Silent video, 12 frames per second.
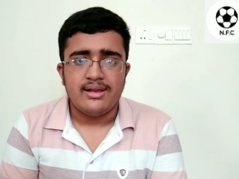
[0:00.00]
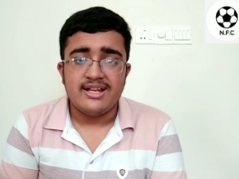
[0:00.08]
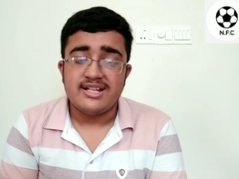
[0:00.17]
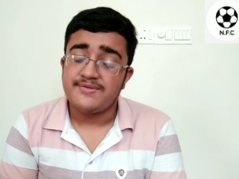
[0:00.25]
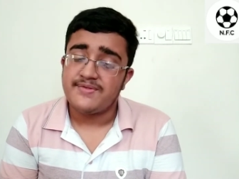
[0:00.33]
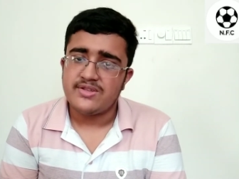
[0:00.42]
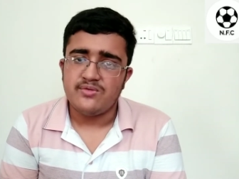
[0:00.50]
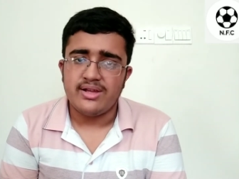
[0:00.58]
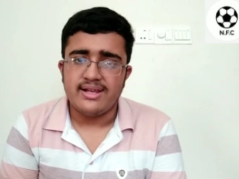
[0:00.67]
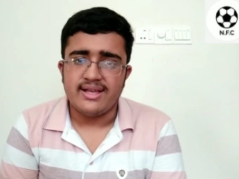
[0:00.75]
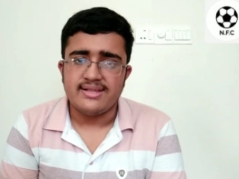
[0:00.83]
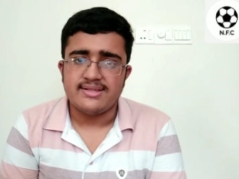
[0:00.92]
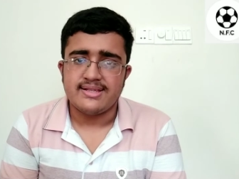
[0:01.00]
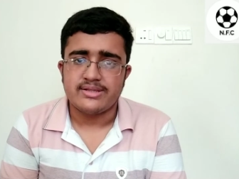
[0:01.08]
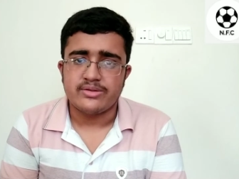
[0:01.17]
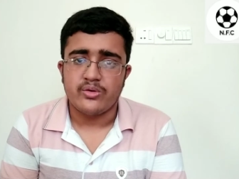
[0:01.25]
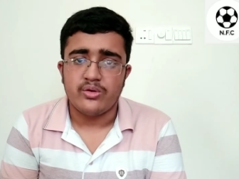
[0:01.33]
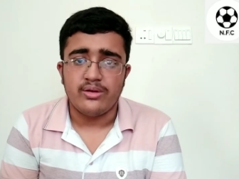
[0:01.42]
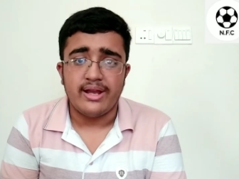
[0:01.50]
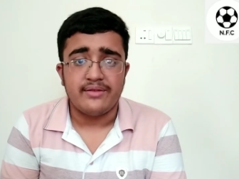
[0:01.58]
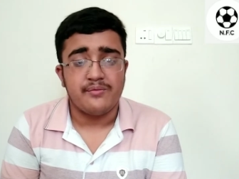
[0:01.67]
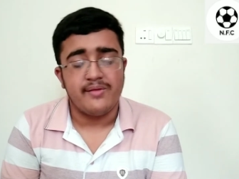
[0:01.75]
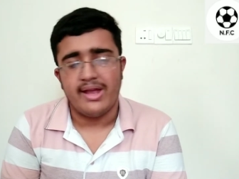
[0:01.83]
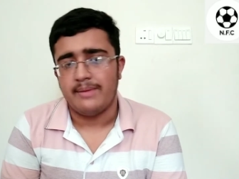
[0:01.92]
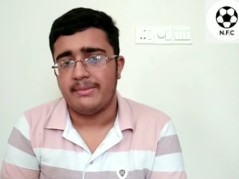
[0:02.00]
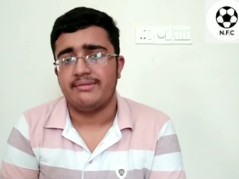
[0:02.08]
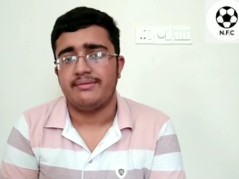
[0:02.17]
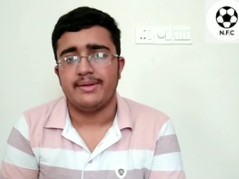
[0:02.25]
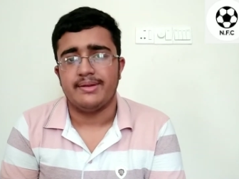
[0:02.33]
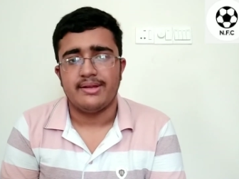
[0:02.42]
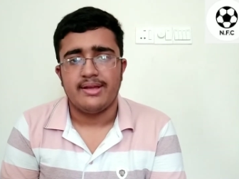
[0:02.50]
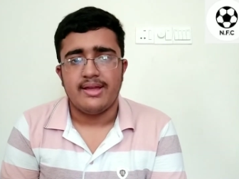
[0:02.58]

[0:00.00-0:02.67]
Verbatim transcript: let's visualize his role at Real Madrid.